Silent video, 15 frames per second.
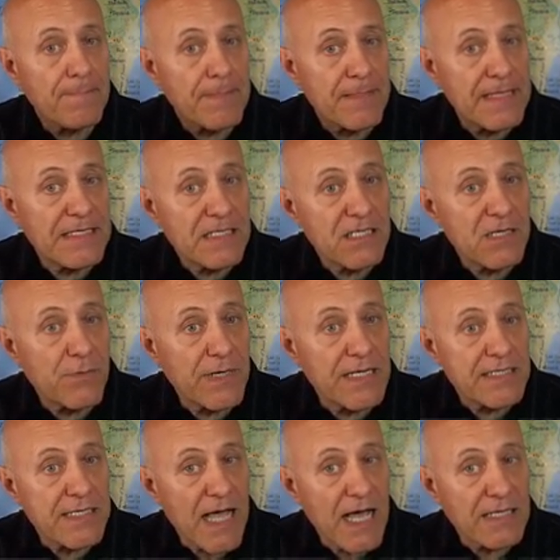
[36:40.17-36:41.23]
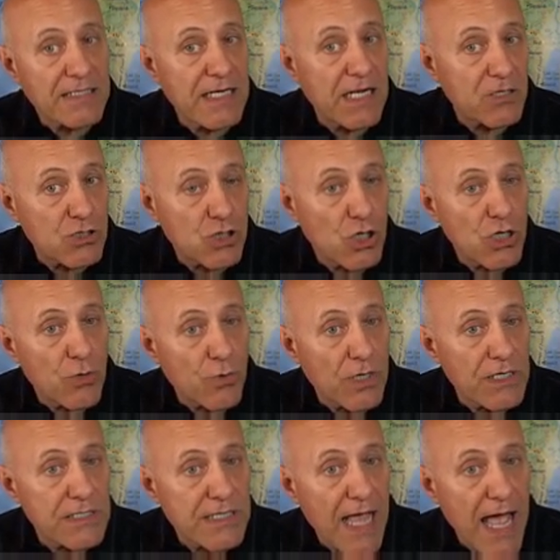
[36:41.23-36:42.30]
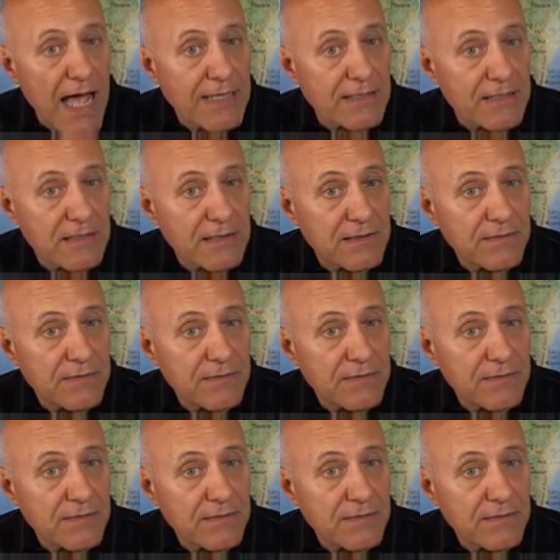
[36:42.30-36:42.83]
Listen to what he says, and I'll show you where it's at.